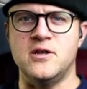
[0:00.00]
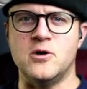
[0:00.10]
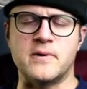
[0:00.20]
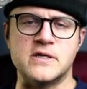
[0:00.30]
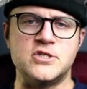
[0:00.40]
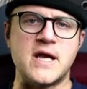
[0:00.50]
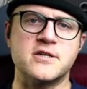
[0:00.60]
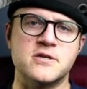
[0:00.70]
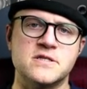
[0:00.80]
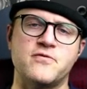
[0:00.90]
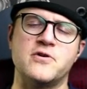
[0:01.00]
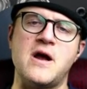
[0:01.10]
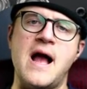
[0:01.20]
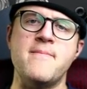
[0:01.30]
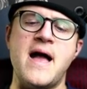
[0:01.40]
projectors for
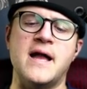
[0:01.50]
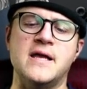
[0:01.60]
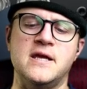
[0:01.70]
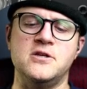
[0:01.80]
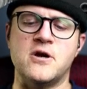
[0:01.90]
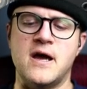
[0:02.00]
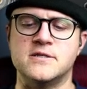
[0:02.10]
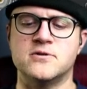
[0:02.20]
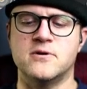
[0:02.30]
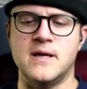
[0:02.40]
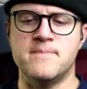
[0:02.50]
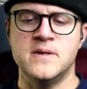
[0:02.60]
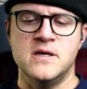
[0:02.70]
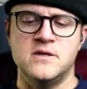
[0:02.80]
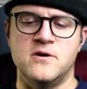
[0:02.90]
iMag in your auditorium,
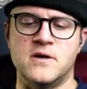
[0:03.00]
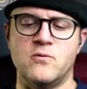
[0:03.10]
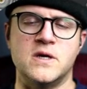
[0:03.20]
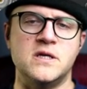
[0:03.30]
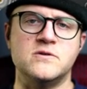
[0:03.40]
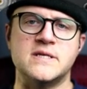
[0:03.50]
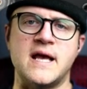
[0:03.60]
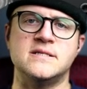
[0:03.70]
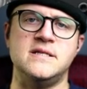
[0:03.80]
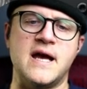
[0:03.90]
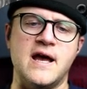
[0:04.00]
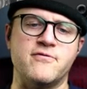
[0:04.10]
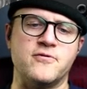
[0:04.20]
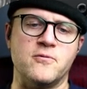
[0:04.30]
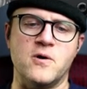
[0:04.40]
you're going to want to use SDI
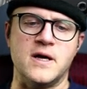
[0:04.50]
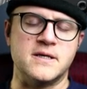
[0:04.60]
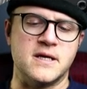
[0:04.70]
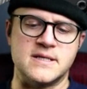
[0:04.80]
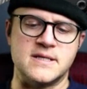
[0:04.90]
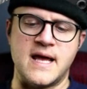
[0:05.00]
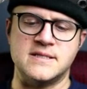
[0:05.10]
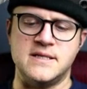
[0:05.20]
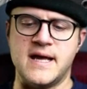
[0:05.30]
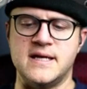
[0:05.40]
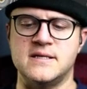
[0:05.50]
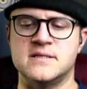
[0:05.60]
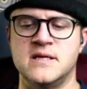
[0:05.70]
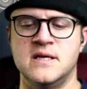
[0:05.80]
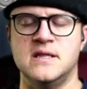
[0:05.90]
for one, because SDI
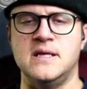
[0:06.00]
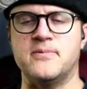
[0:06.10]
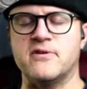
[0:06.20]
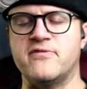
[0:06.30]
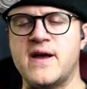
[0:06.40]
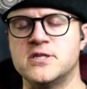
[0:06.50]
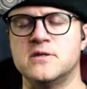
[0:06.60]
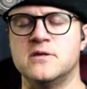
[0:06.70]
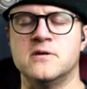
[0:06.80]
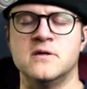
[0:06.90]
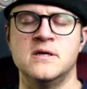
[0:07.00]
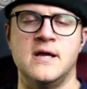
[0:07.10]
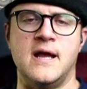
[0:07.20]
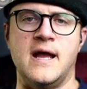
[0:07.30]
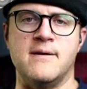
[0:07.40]
is the professional
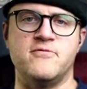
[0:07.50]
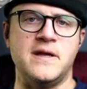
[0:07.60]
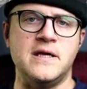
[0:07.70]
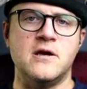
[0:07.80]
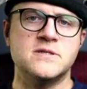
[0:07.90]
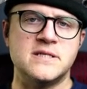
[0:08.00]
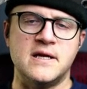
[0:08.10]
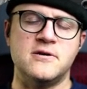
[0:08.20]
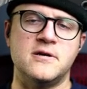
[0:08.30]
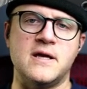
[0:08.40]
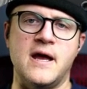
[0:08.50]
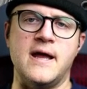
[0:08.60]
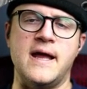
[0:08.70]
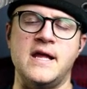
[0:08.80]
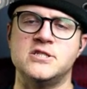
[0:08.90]
video standard.
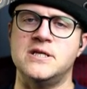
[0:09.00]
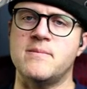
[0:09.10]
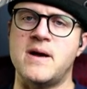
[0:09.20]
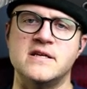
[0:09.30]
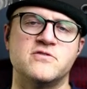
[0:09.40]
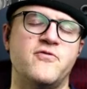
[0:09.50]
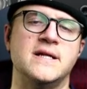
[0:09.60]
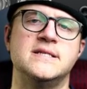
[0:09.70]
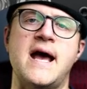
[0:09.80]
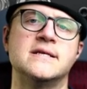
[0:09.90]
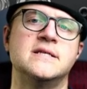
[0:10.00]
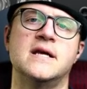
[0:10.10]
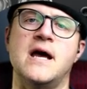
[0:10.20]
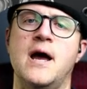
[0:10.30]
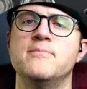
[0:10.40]
HDMI is
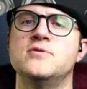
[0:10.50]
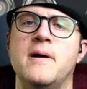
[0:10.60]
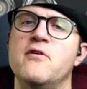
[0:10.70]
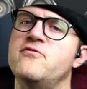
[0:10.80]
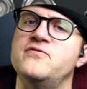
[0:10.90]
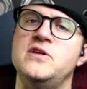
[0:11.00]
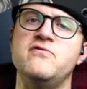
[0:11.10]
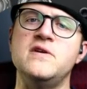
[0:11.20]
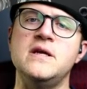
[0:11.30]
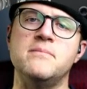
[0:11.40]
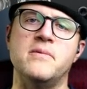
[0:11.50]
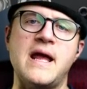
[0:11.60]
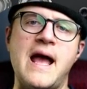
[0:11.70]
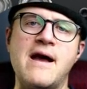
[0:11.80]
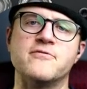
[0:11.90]
fantastic up to about 50 feet,
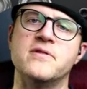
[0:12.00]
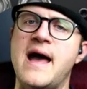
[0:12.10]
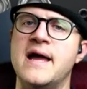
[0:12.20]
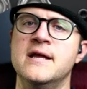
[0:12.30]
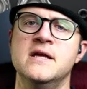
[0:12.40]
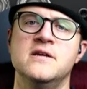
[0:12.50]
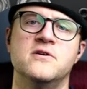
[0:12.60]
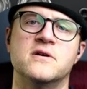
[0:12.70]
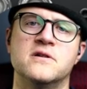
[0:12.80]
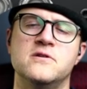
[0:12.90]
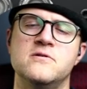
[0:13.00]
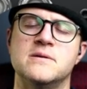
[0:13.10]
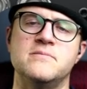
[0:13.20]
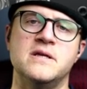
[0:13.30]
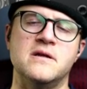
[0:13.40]
but after that you're going to lose
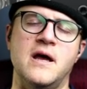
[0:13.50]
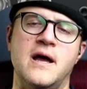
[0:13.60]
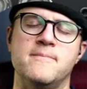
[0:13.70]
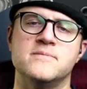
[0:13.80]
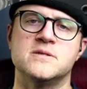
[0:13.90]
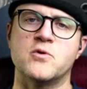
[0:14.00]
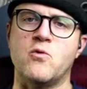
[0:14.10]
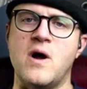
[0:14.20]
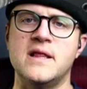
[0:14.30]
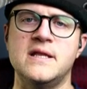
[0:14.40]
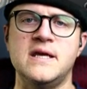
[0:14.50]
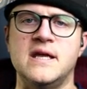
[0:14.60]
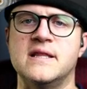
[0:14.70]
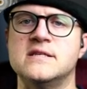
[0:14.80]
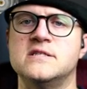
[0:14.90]
some quality
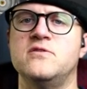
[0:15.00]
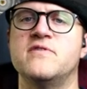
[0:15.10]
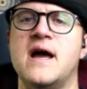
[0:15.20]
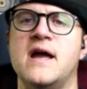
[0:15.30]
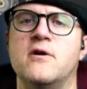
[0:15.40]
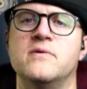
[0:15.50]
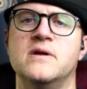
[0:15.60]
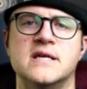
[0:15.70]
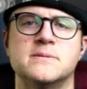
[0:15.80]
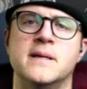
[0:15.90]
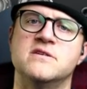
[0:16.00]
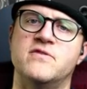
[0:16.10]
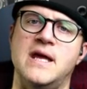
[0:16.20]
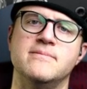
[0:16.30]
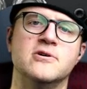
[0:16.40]
unless you've got a really expensive
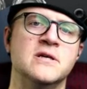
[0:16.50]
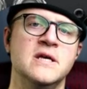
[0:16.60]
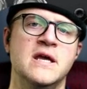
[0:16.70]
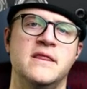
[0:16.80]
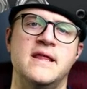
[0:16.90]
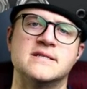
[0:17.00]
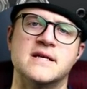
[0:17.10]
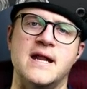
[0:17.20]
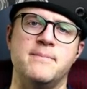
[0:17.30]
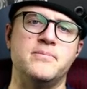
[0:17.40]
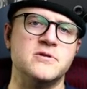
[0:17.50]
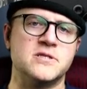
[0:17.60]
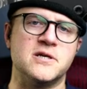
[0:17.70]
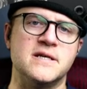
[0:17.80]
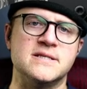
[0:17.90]
cable that's got a
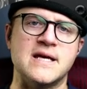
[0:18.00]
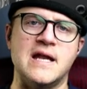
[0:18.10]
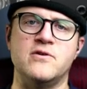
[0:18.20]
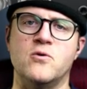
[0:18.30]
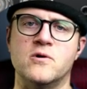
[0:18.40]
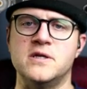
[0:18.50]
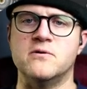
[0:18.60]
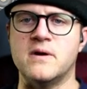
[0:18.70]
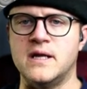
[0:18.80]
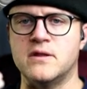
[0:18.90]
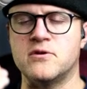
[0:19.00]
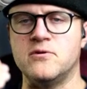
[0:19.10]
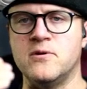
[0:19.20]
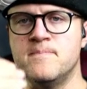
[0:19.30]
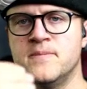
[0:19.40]
booster inside of it, or you're running
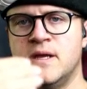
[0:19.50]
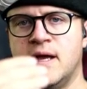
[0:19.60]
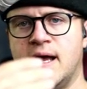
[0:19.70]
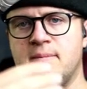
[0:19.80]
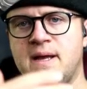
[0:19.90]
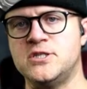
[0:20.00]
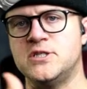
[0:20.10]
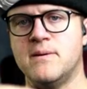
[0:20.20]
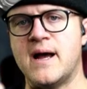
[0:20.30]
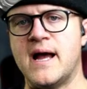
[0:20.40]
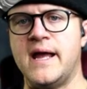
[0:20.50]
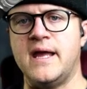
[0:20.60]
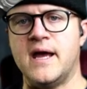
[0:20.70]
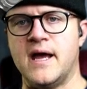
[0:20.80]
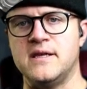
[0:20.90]
through HDMI
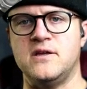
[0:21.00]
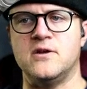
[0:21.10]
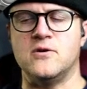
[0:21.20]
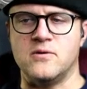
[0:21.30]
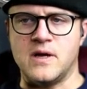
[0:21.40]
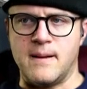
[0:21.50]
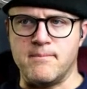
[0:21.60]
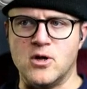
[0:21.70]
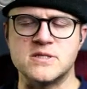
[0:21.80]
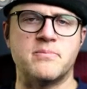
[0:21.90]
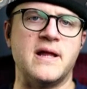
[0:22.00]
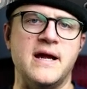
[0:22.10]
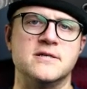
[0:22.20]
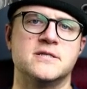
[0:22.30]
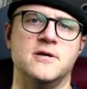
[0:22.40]

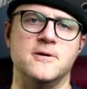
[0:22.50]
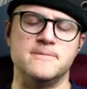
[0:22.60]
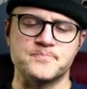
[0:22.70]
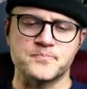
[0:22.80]
multipliers. So